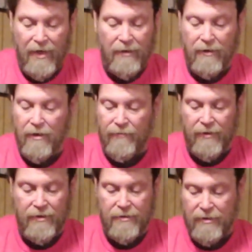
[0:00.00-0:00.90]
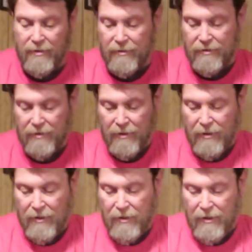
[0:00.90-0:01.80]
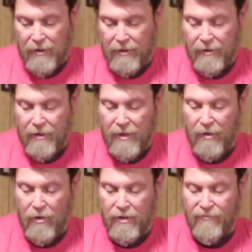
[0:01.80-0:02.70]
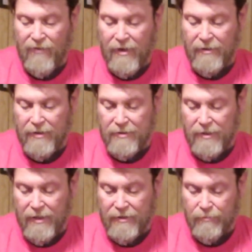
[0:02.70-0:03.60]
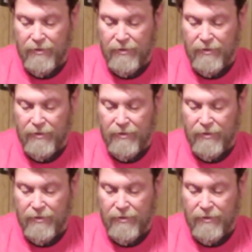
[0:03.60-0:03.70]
I love these things. They're kind of hard to find these days,